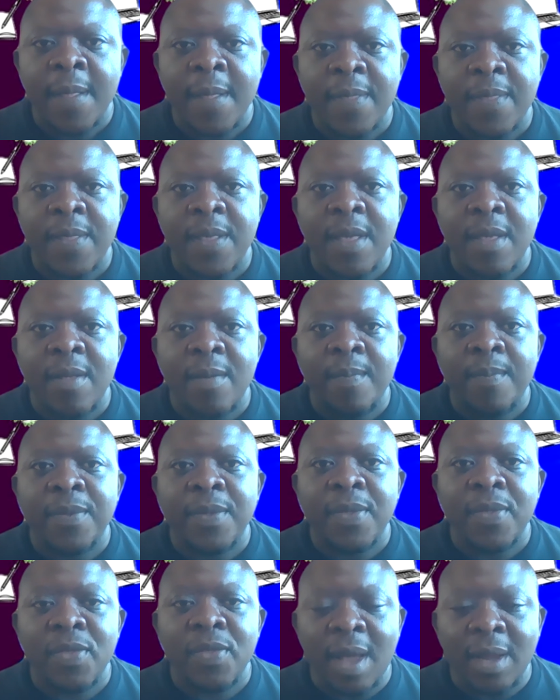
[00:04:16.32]
Then
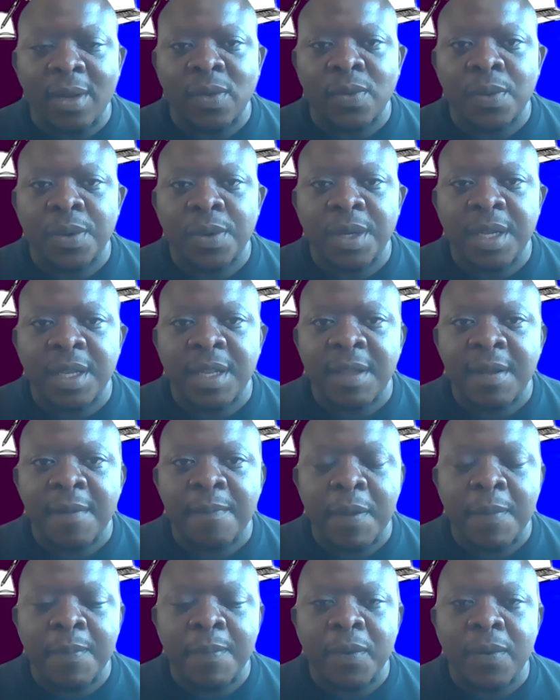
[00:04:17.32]
that way
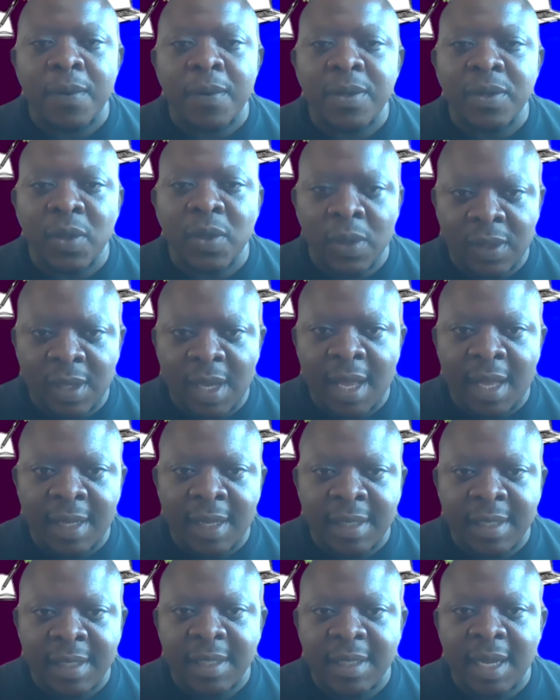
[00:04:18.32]
people in
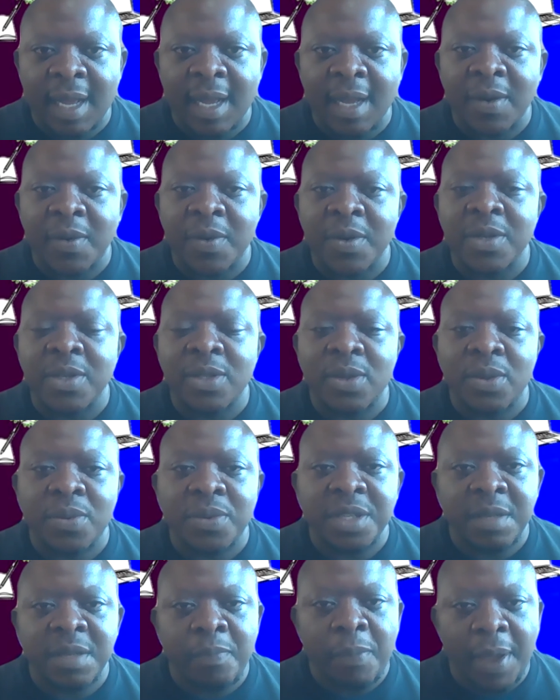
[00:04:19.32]
society are going to
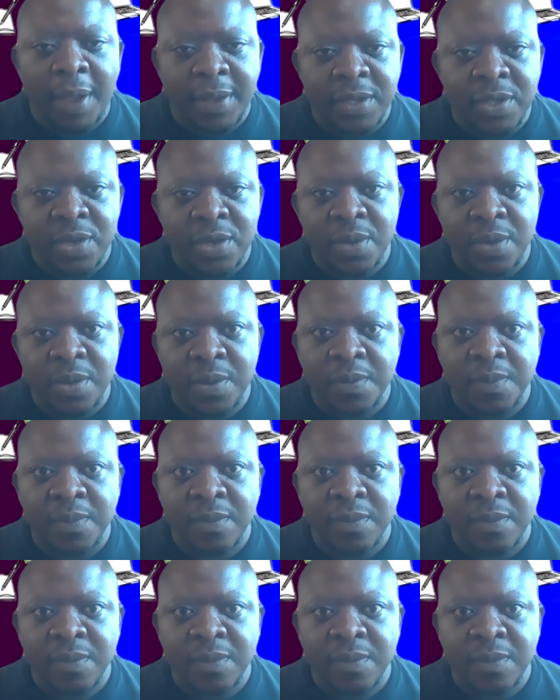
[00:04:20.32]
respect you.